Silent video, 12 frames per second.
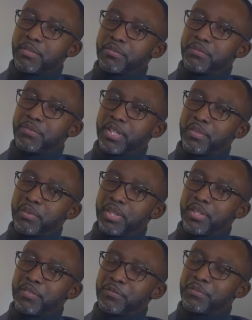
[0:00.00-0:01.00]
a
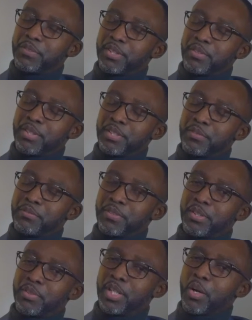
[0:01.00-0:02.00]
very, very,
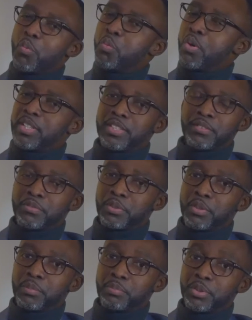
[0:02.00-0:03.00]
very
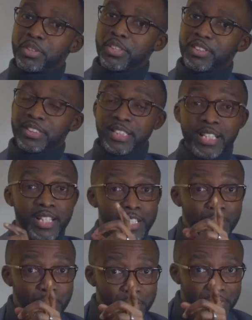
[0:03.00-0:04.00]
wonderful product.
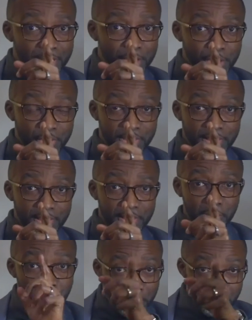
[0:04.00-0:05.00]
Don't touch your
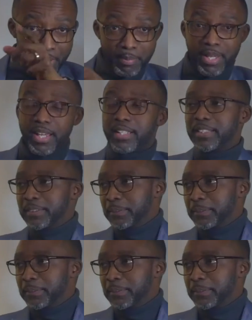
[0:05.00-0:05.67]
set. We'll be right back.